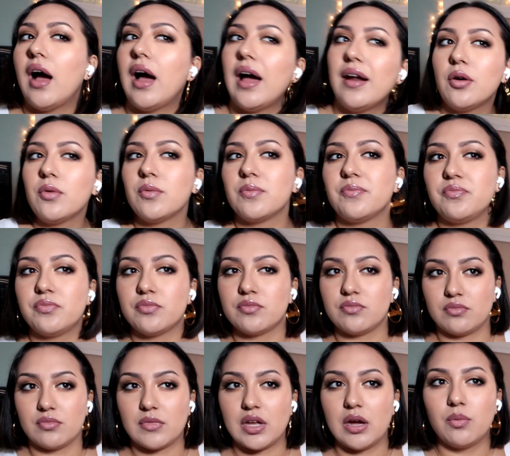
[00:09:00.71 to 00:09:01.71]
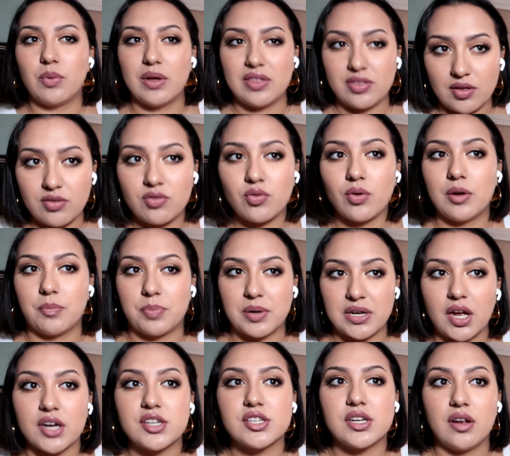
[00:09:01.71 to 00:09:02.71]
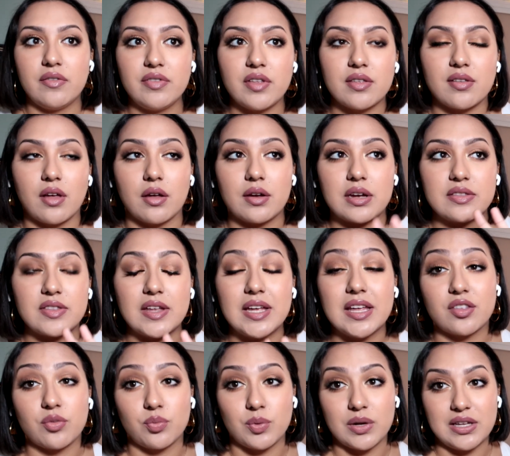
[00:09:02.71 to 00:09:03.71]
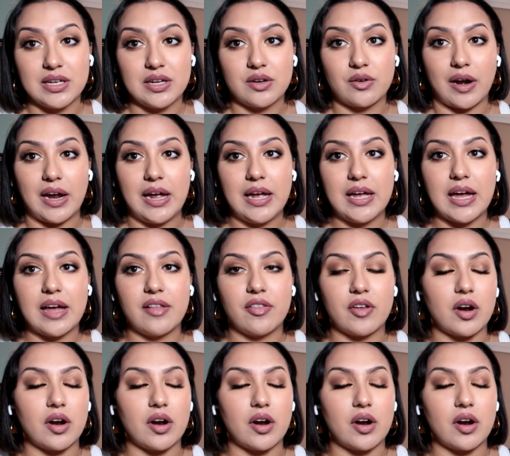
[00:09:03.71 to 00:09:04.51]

I don't with the sort of production of the song, I think it's really great, and